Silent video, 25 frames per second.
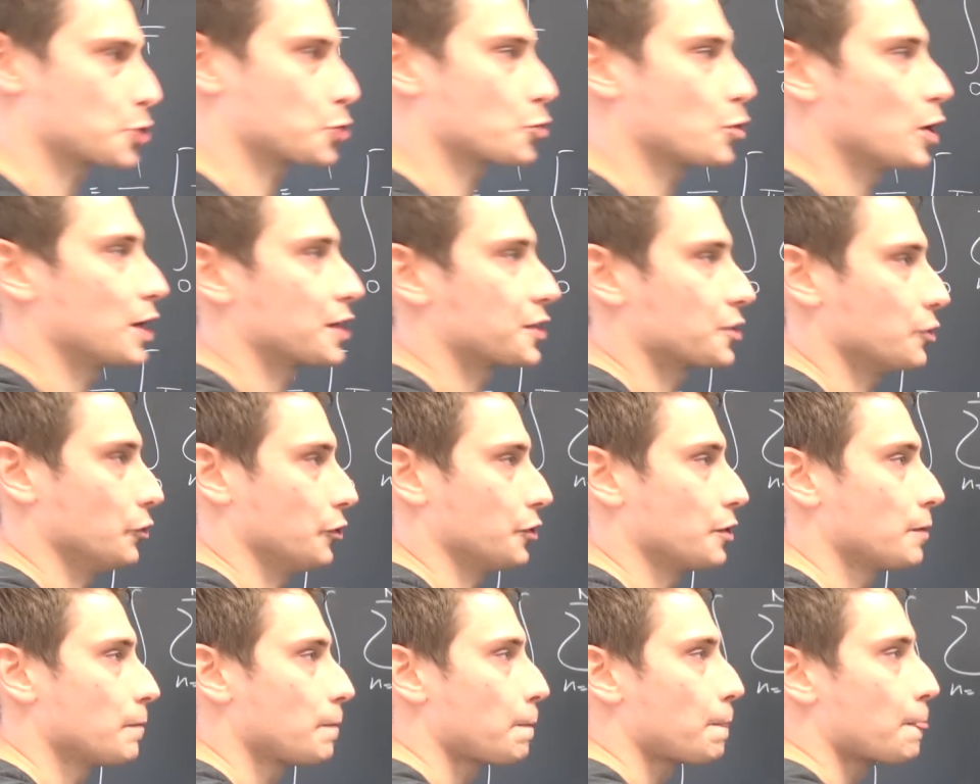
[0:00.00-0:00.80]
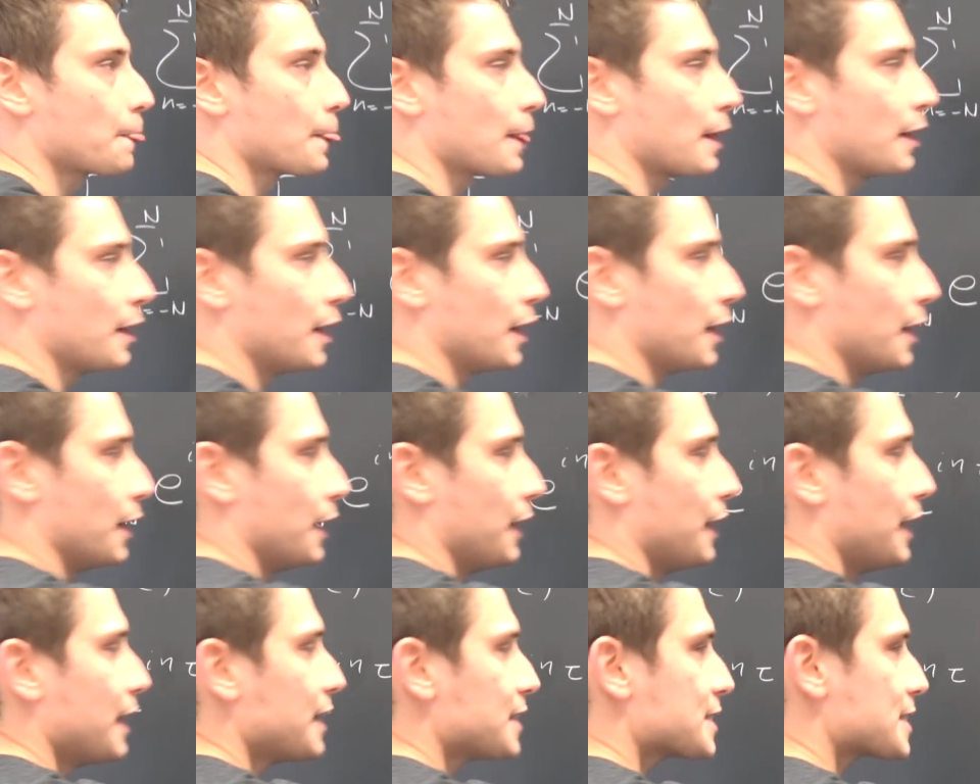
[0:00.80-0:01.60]
is quite good.
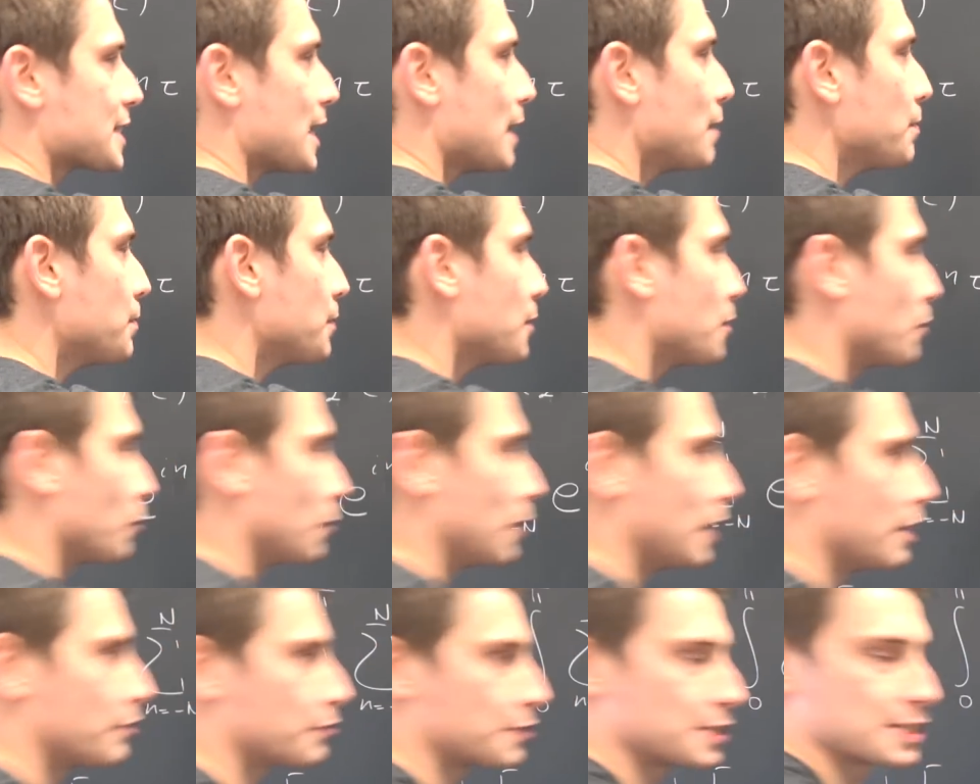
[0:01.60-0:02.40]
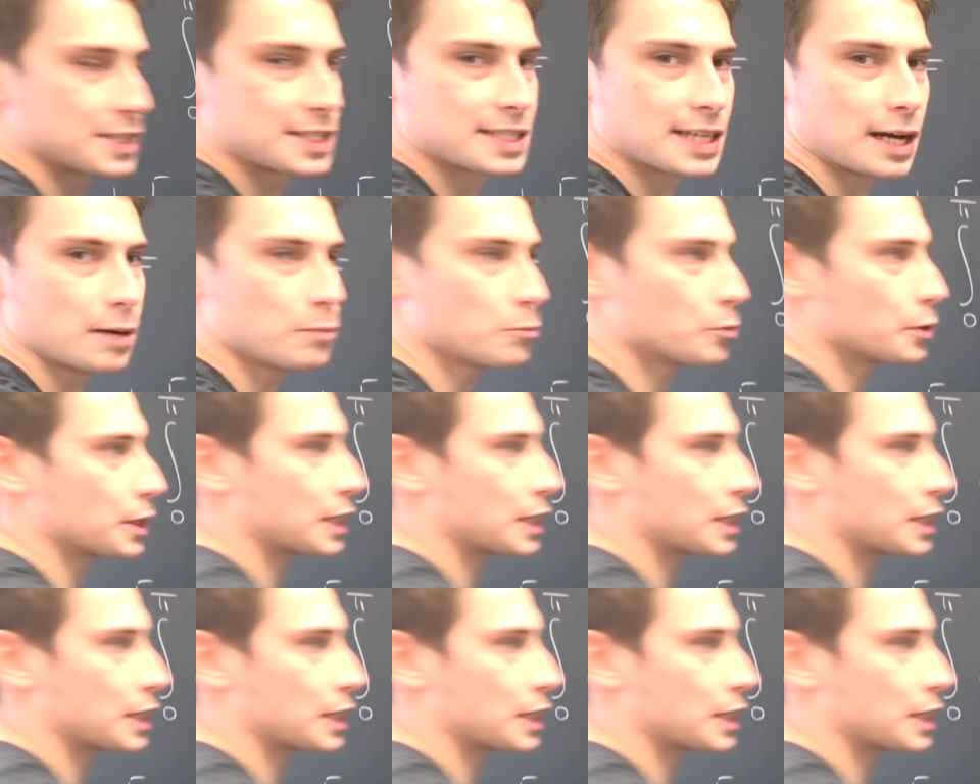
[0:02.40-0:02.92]
Next up, we have the sum.